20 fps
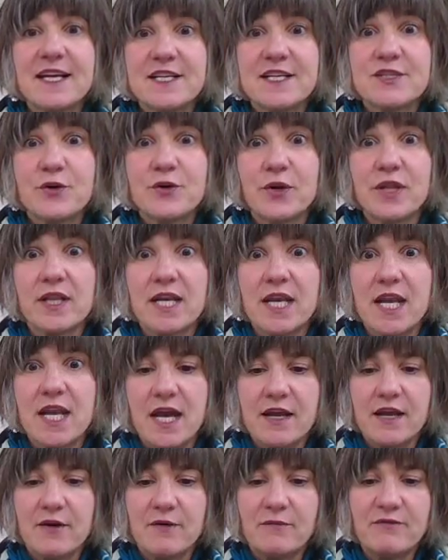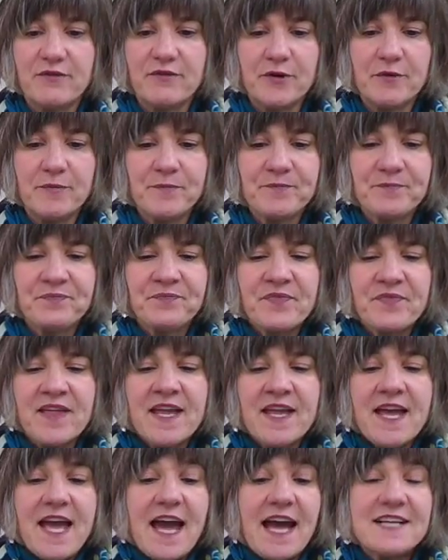Totally not helpful.
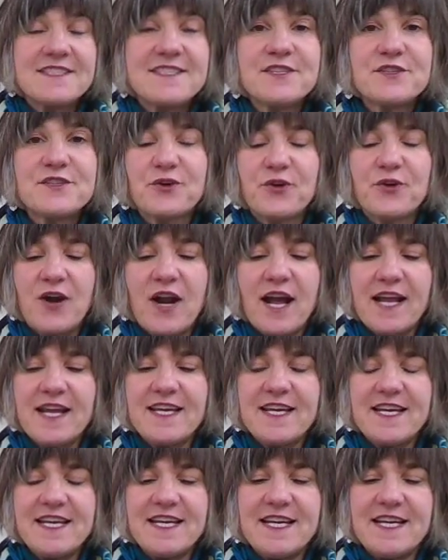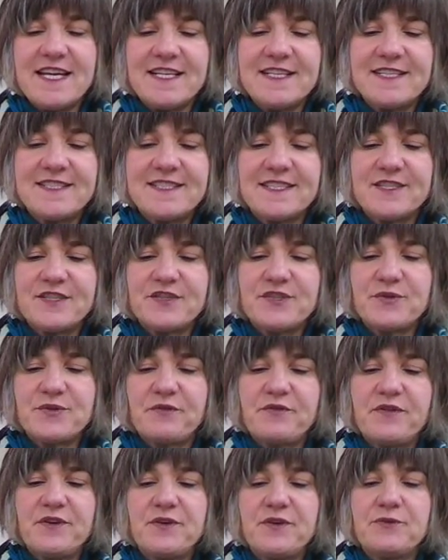As his crying eased into a
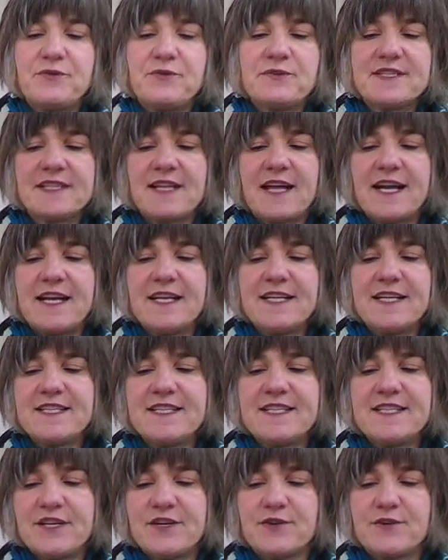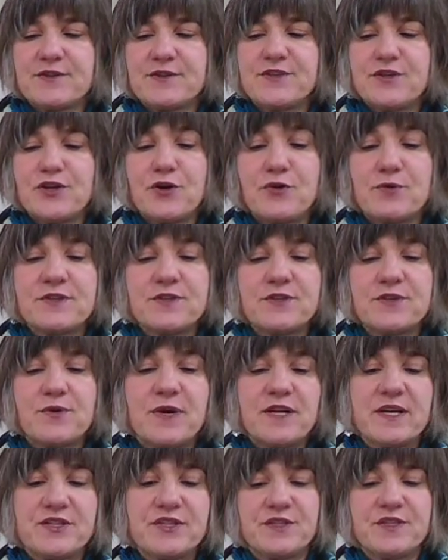few sliding tears, Noah's
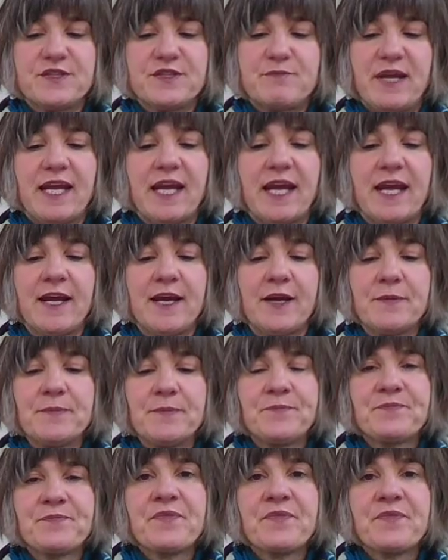questions began.